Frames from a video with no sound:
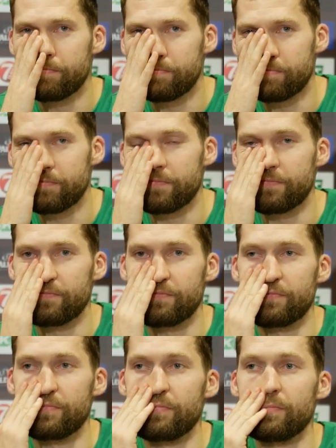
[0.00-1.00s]

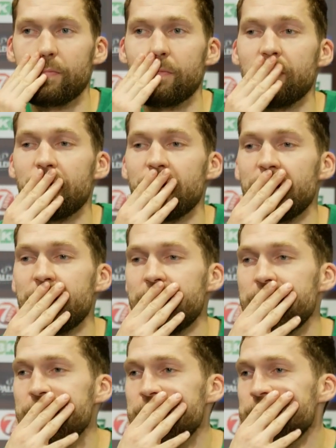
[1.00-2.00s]

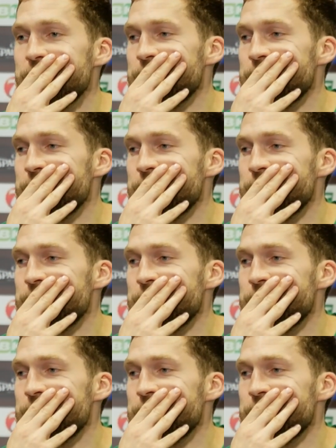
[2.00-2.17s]
Nothing is said.